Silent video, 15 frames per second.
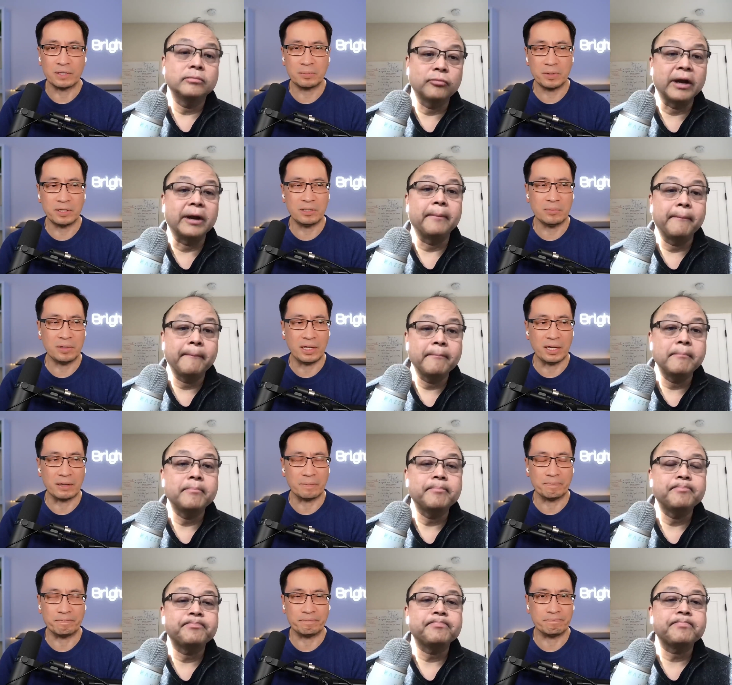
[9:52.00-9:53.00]
Speaker 1: explain right. to me,
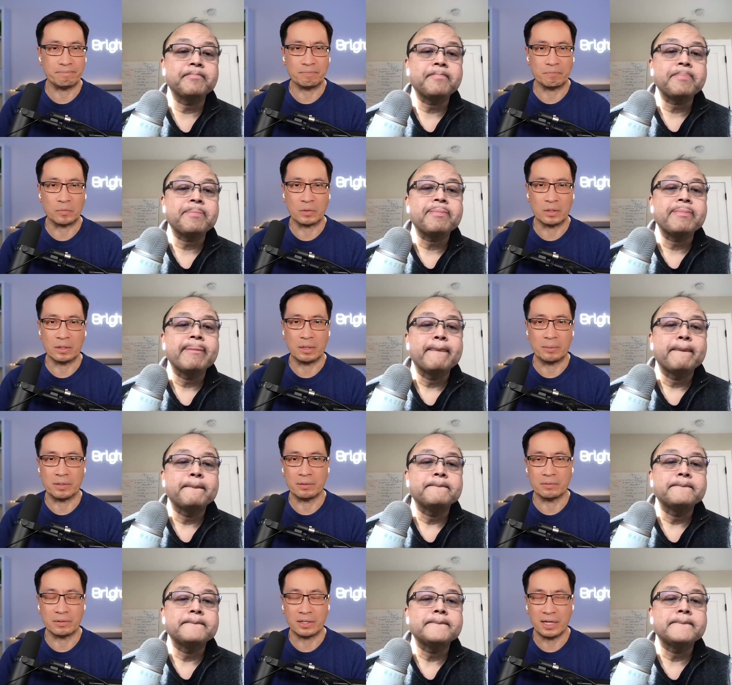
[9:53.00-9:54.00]
like, I
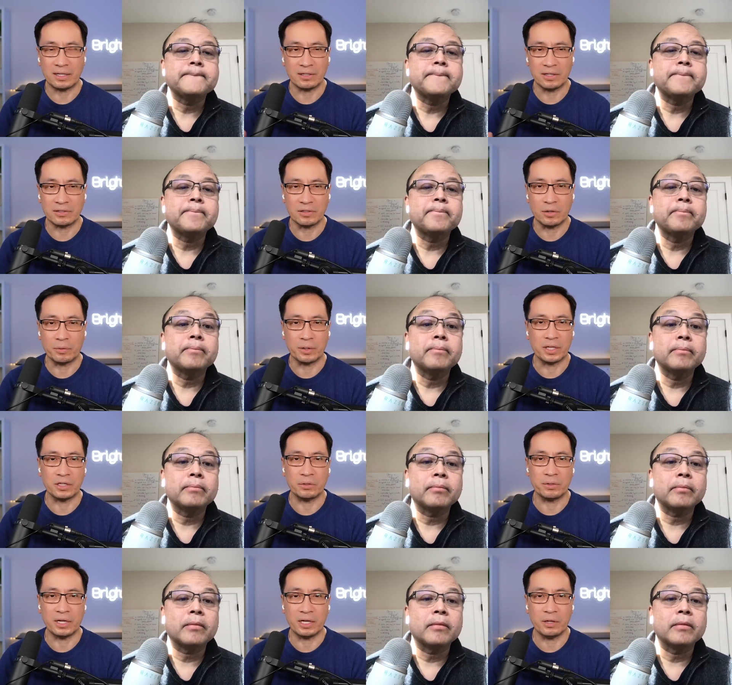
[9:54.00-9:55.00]
mean, can't Tesla
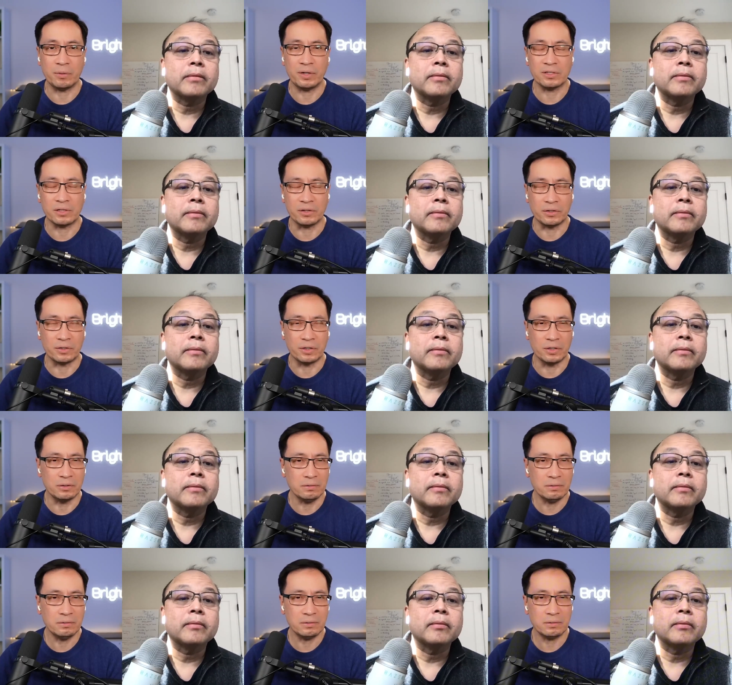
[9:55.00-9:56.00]
already do it anyways on their
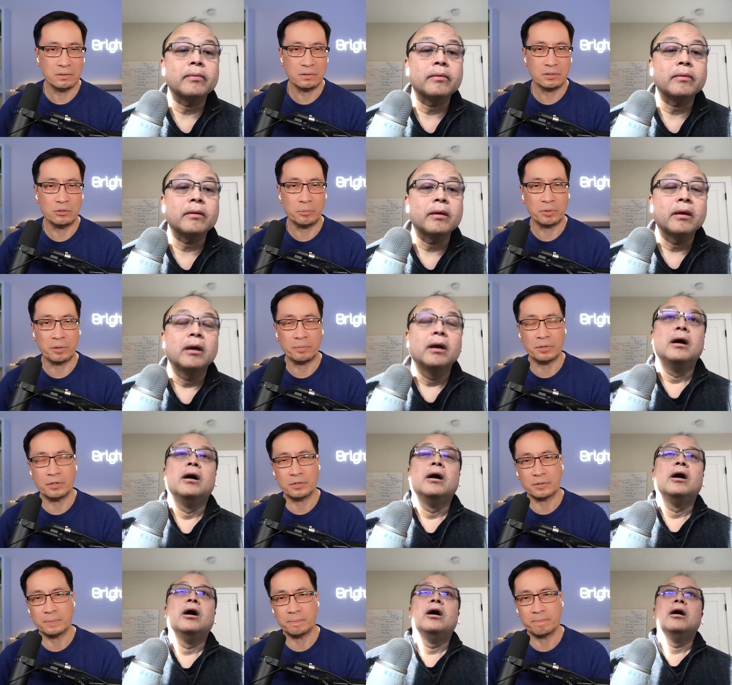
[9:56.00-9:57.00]
own
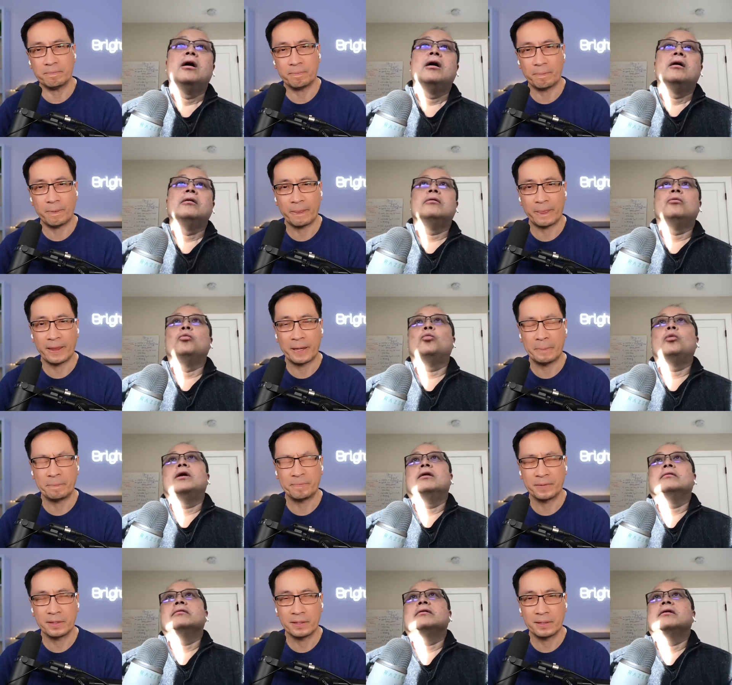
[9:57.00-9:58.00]
supercomputers?
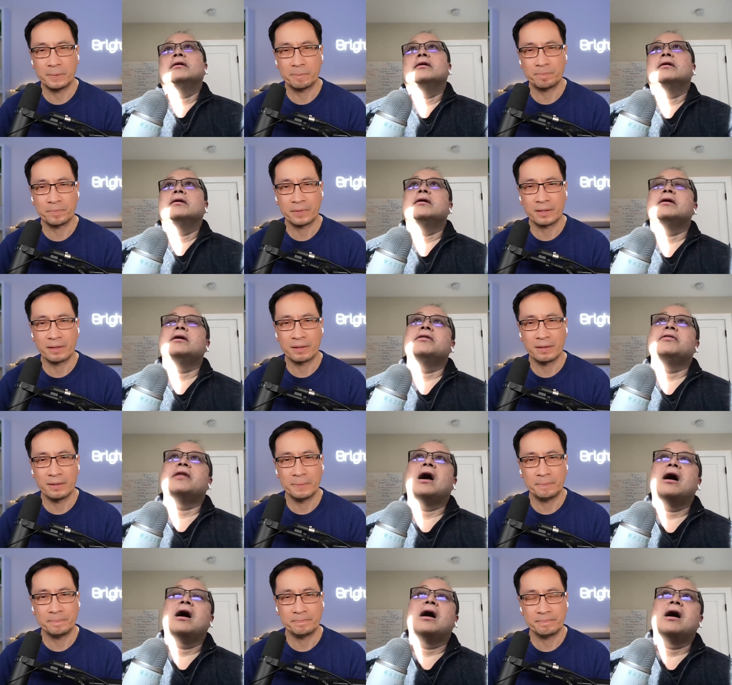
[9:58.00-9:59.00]
Speaker 2: Well,
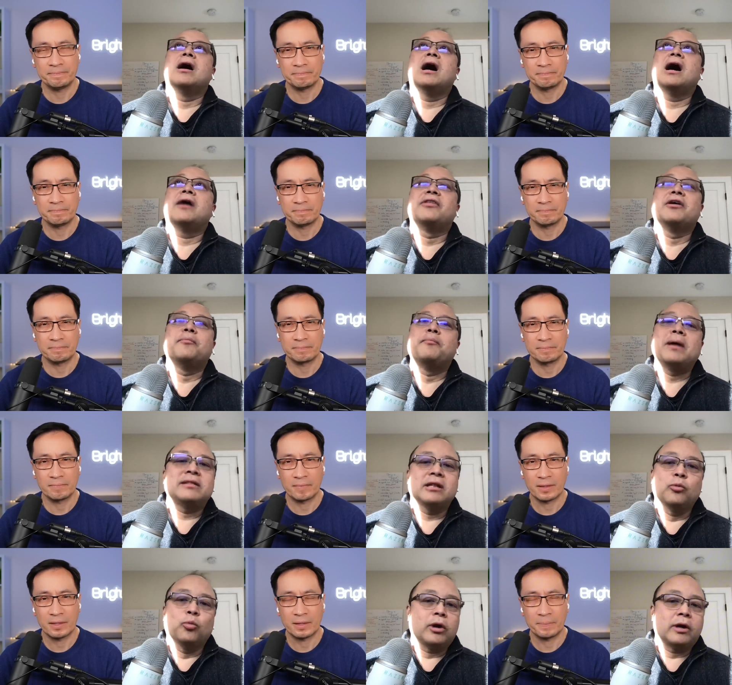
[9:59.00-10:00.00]
uh, they're
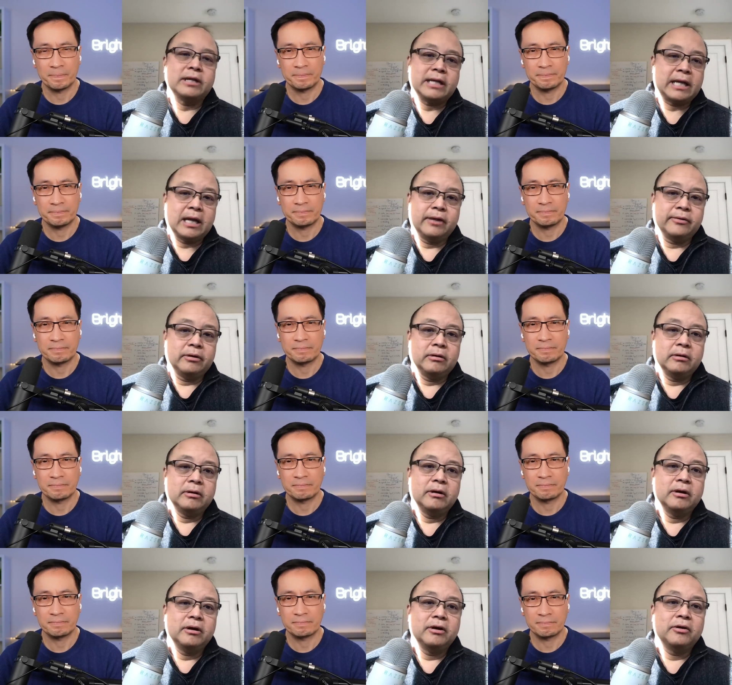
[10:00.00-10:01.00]
basically working together,
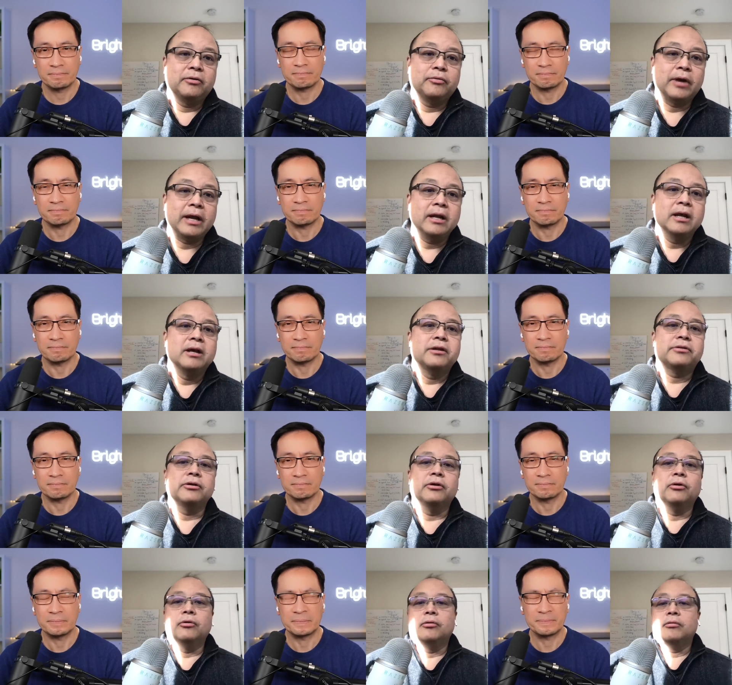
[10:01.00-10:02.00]
right?
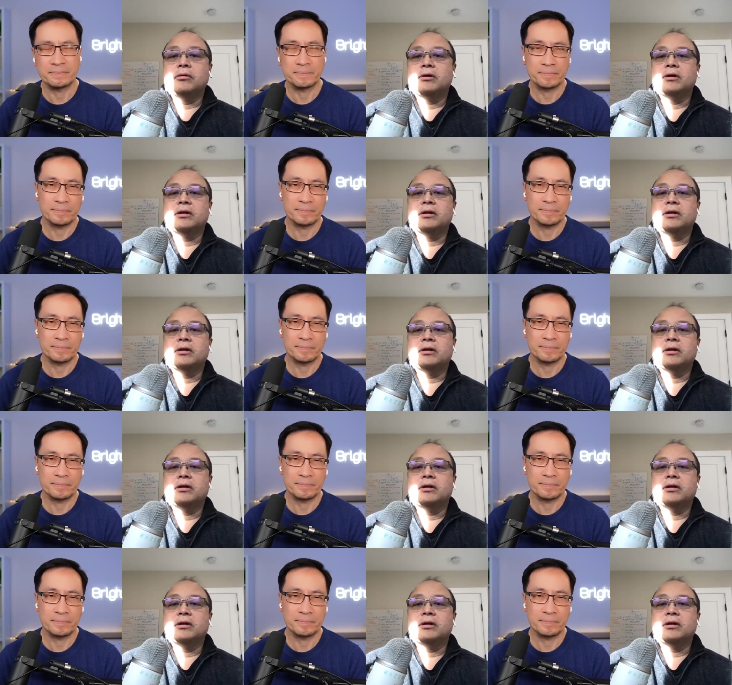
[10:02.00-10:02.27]
So